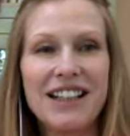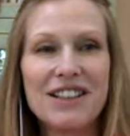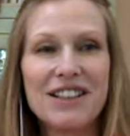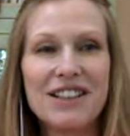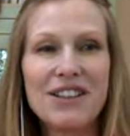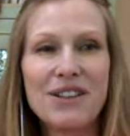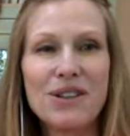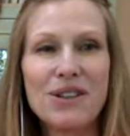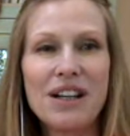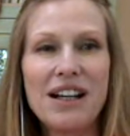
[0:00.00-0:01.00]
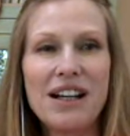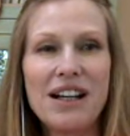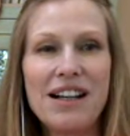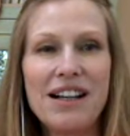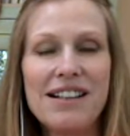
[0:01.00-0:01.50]
So
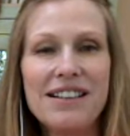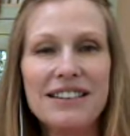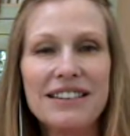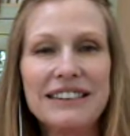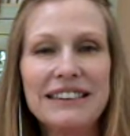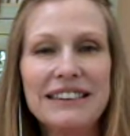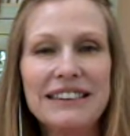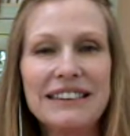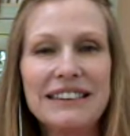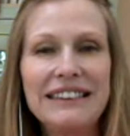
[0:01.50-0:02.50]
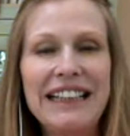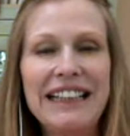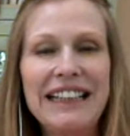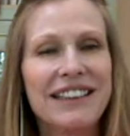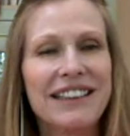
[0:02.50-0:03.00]

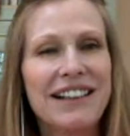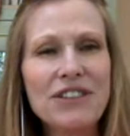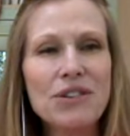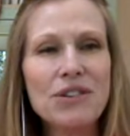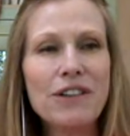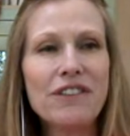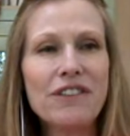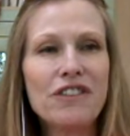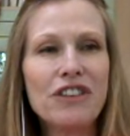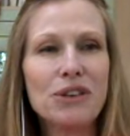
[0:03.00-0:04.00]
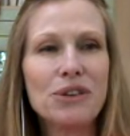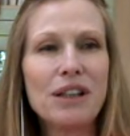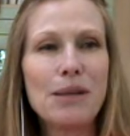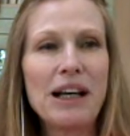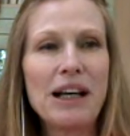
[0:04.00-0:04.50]
that kind of gives you an overview
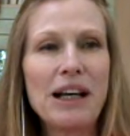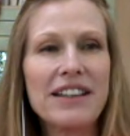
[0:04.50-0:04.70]
about